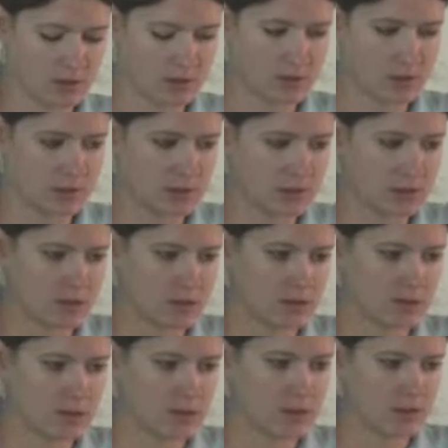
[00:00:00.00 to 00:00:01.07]

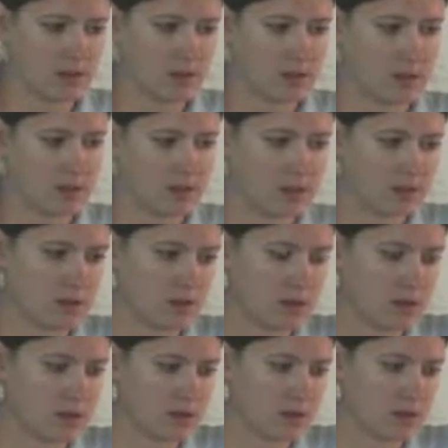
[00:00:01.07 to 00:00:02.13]

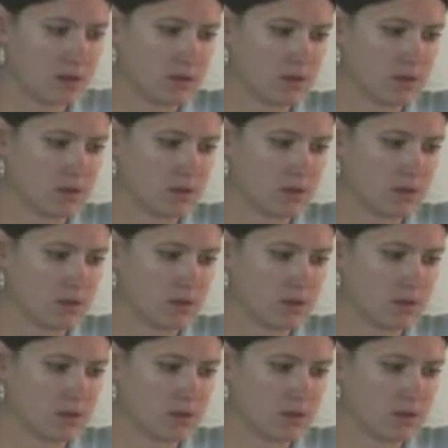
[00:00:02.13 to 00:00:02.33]
No one is speaking in this clip.